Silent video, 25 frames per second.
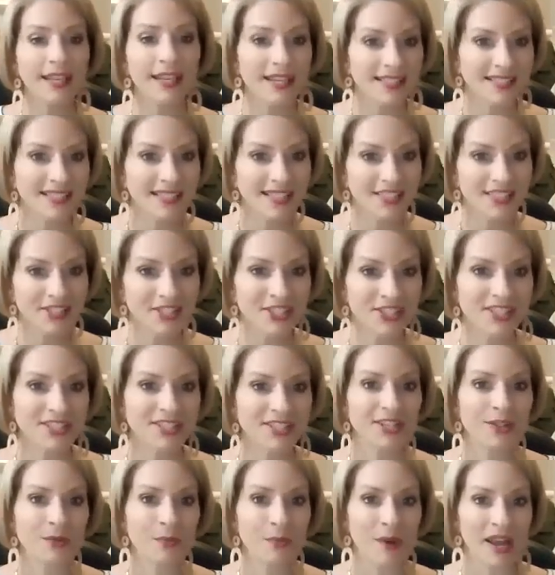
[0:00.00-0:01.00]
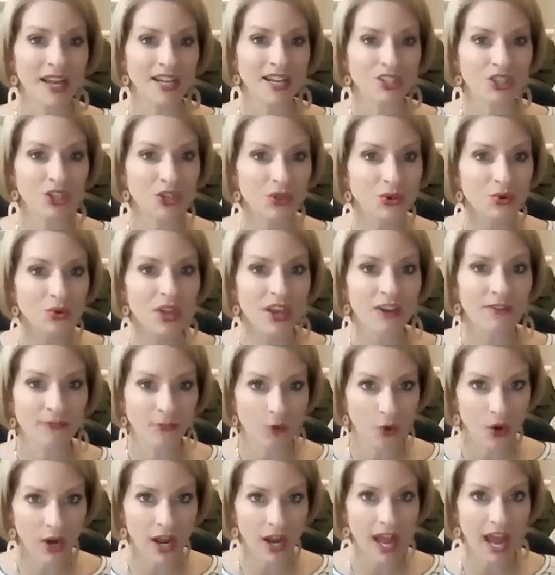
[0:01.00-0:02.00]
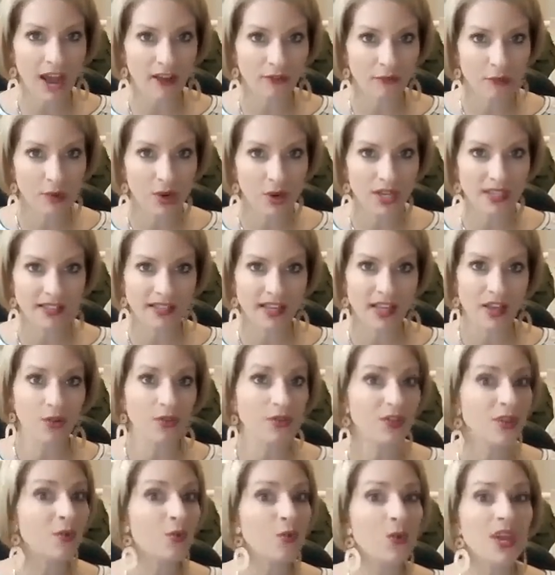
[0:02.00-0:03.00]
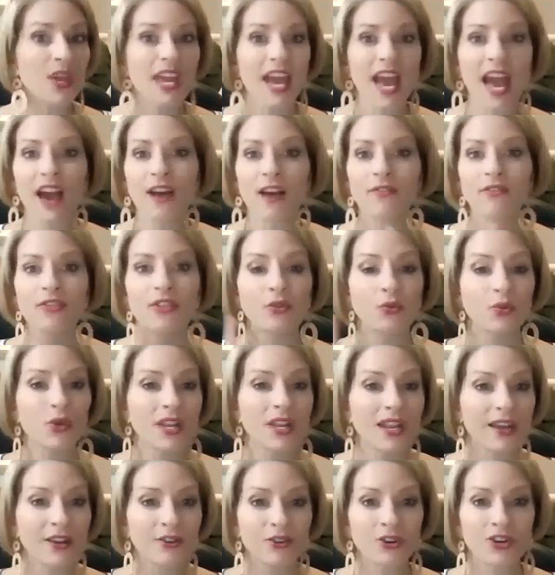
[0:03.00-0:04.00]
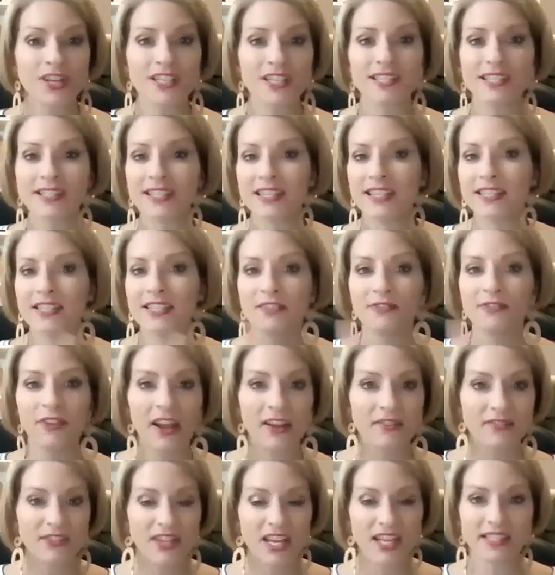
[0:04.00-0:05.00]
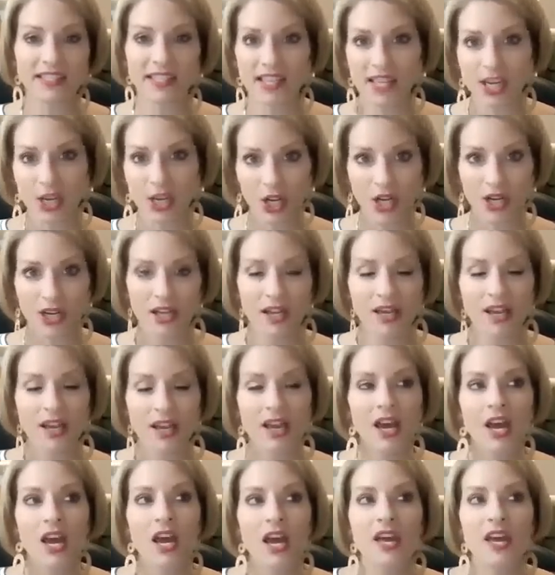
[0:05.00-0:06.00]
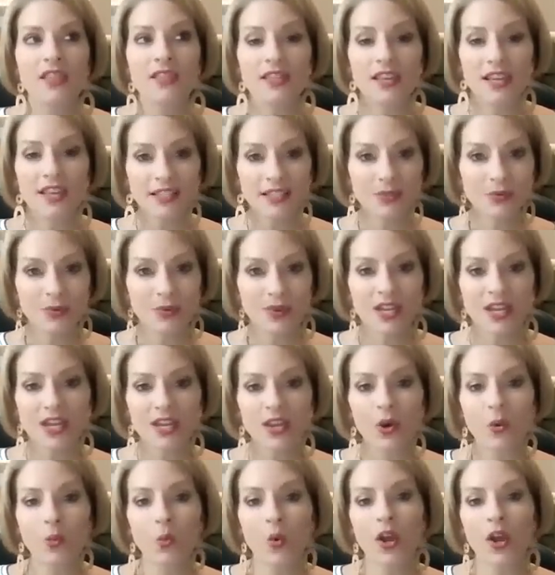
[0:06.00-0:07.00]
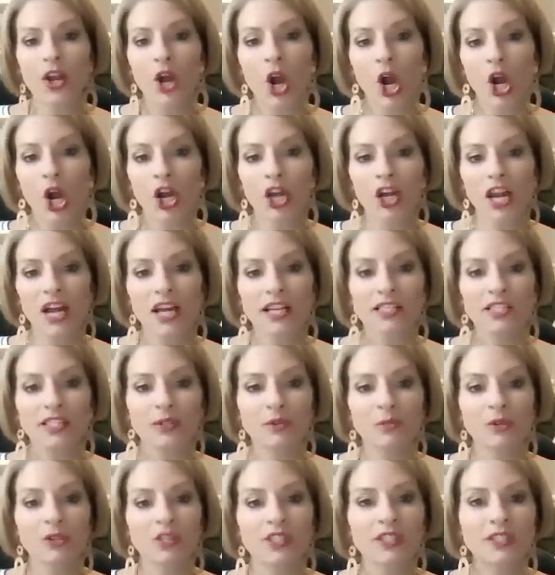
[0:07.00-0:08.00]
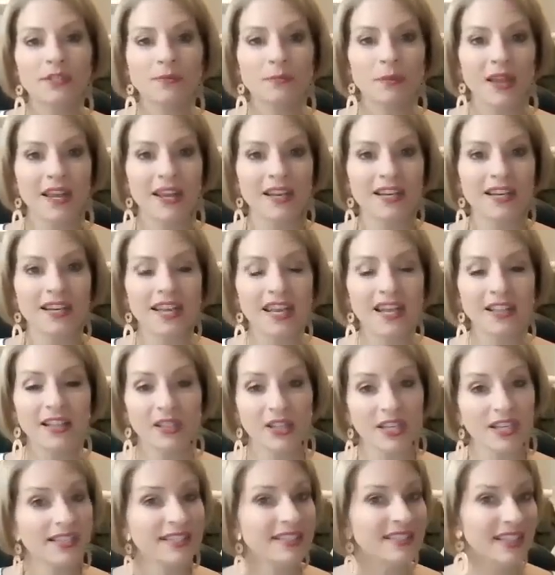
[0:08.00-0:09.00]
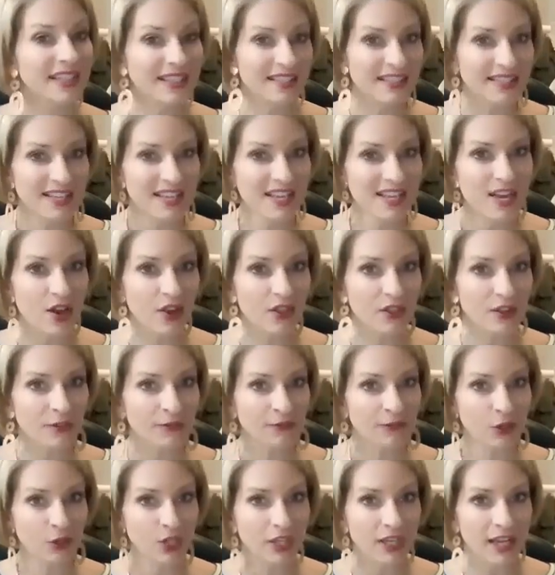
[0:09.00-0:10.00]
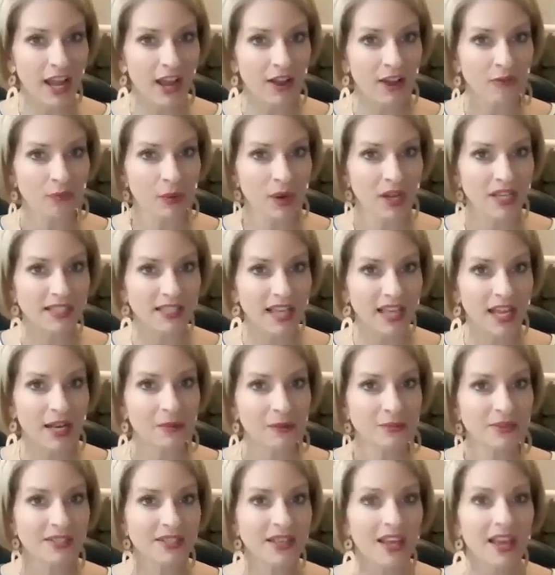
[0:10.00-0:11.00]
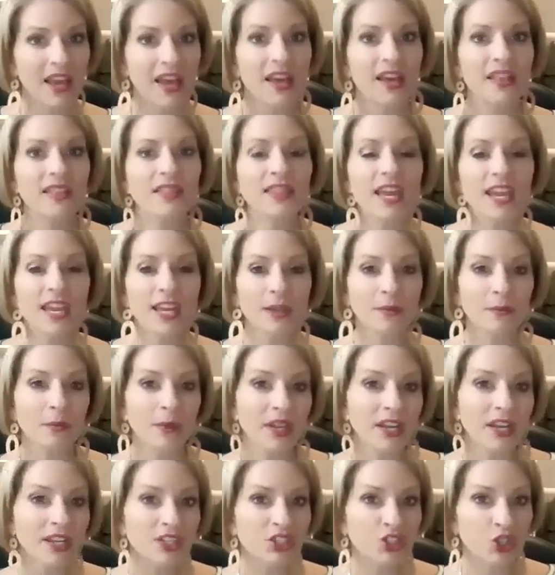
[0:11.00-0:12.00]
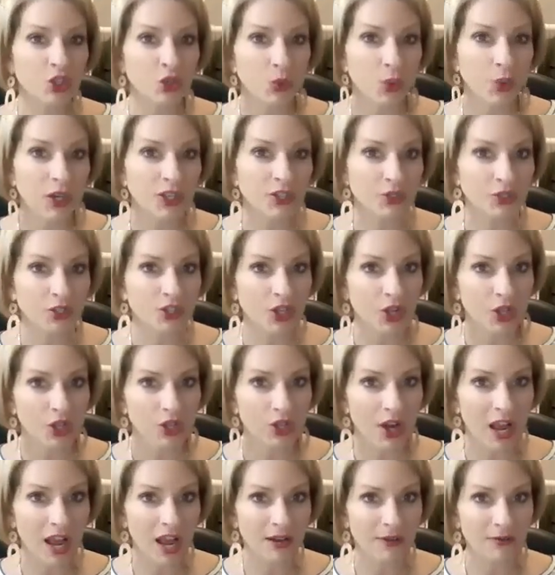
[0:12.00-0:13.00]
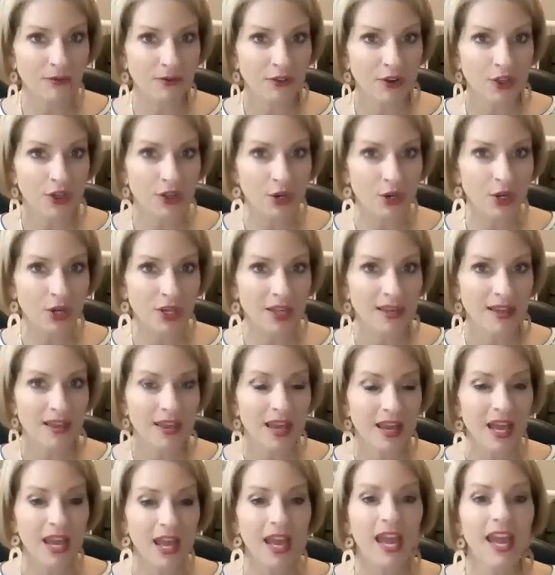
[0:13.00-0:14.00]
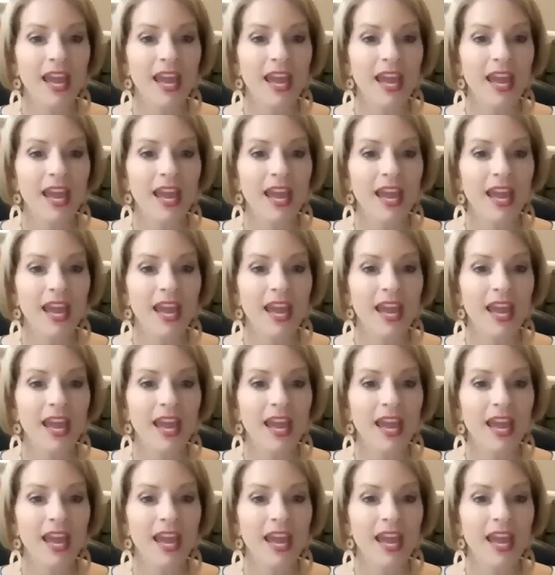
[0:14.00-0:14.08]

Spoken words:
in addition to the buy 2, get 4 at half price sale that we have 365 days a year, this week, when our customers spend at least $60 on their full and half price items, they can pick a $200 item for $30